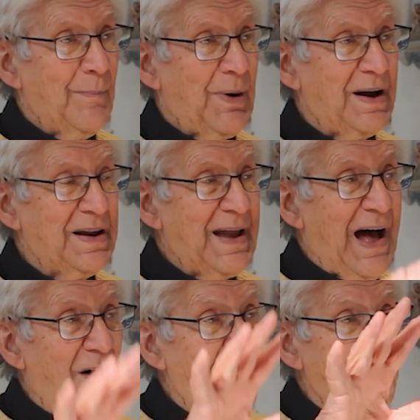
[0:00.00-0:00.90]
but
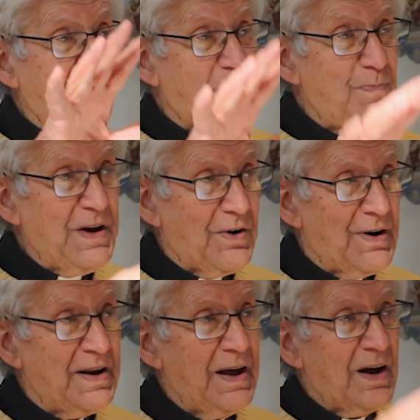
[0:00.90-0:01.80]
now the
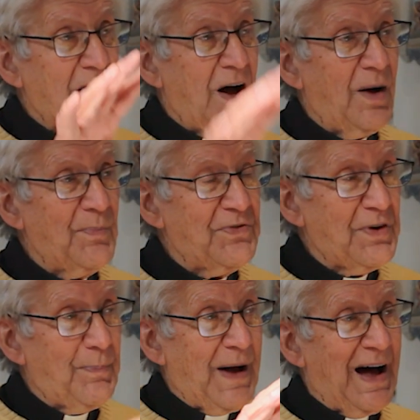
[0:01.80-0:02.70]
Spirit comes
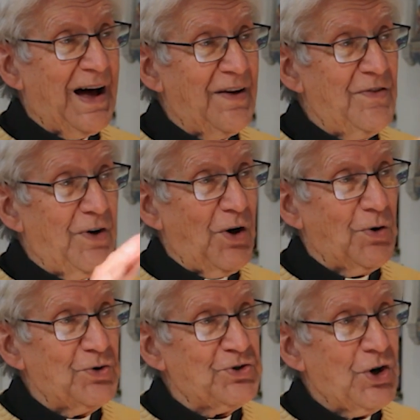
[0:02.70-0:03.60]
upon
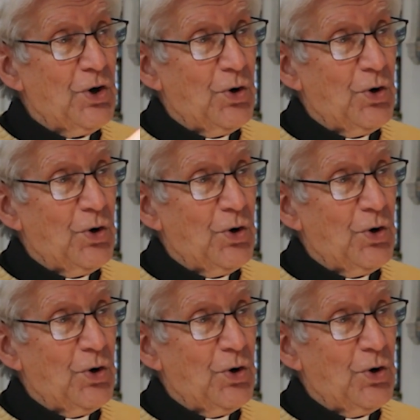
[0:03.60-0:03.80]
those